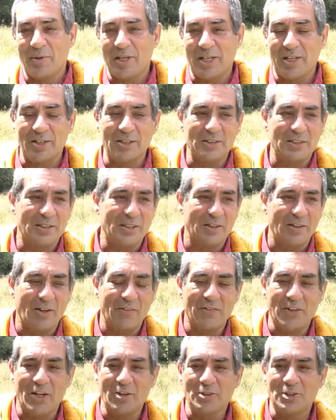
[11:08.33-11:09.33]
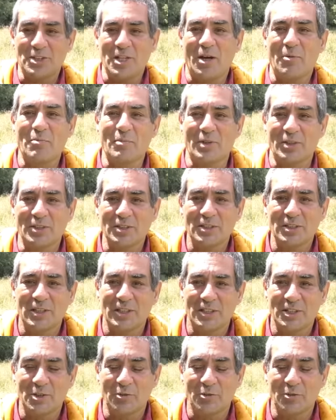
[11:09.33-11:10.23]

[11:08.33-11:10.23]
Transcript: because of those numbers,